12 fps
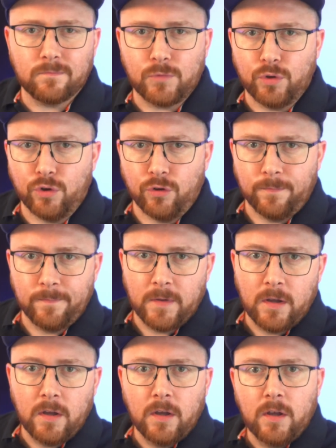Good.
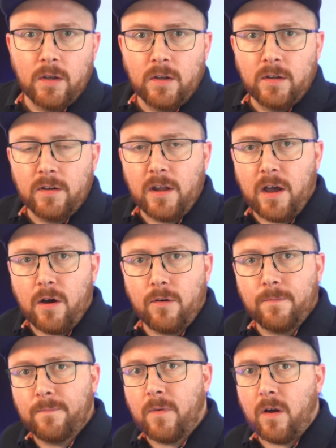
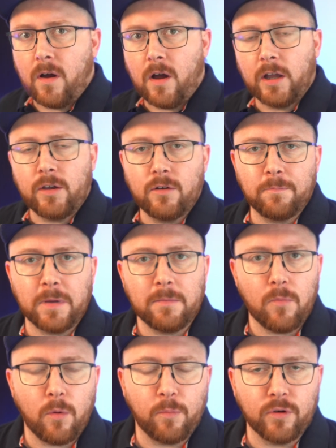Now, I could have been
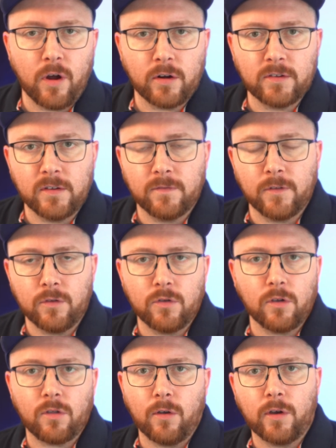more productive than
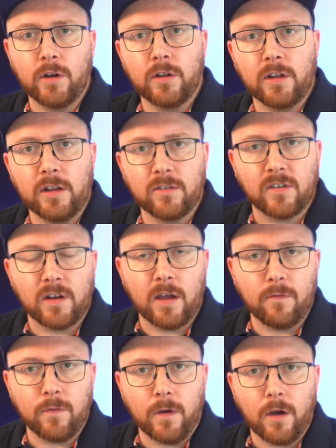just looking at the
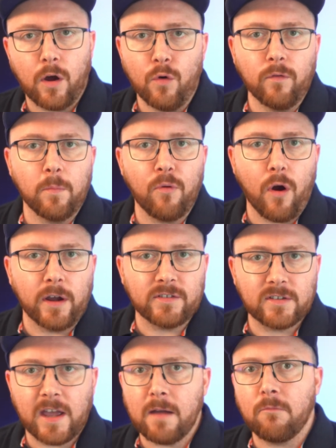internet for
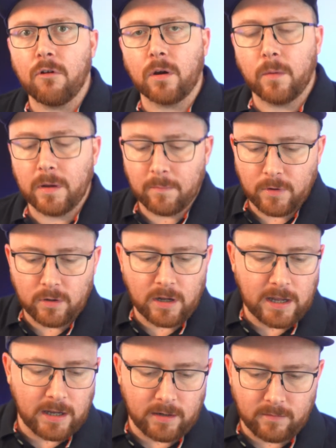overpriced camera equipment
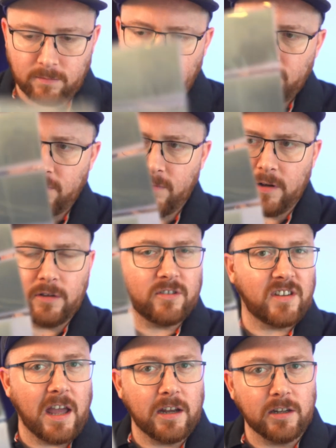and finish
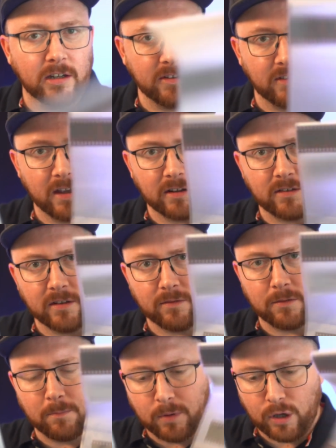scanning these
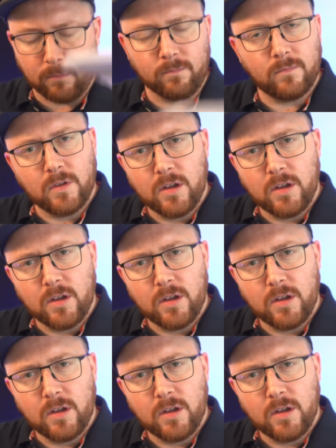negatives, but